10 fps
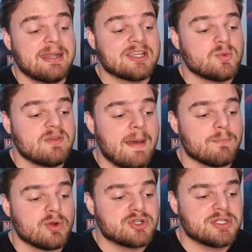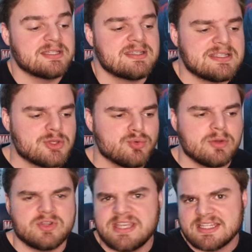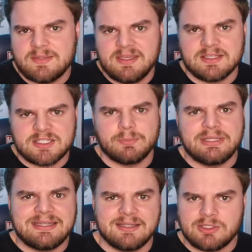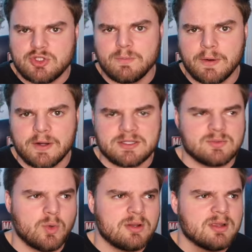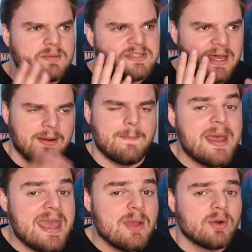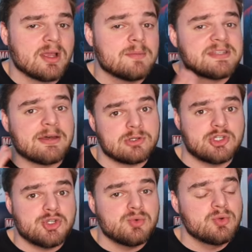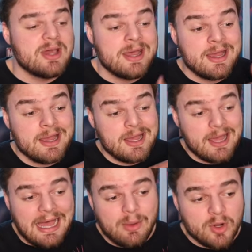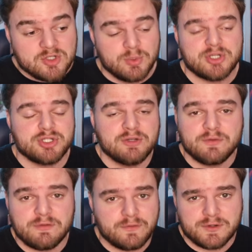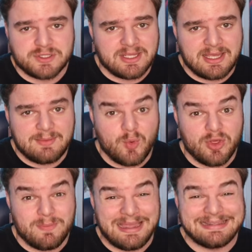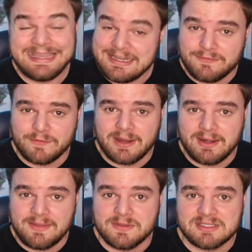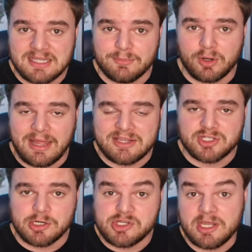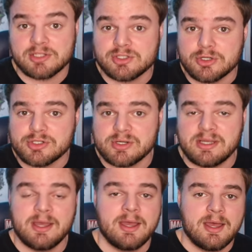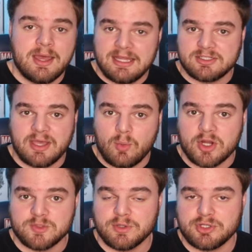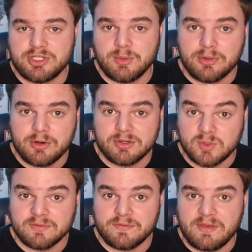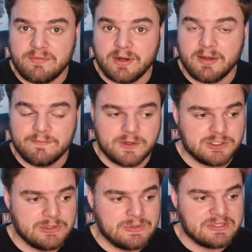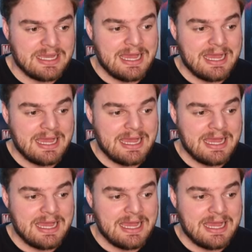next we've got Bridgerton Season 3, which is actually being split into two parts. One comes out in May, one comes out in June. I watched Bridgerton for the first time with my lady friend in the summer last year. She got surgery, and so I watched Bridgerton with her. It's one of her favorite comfort shows.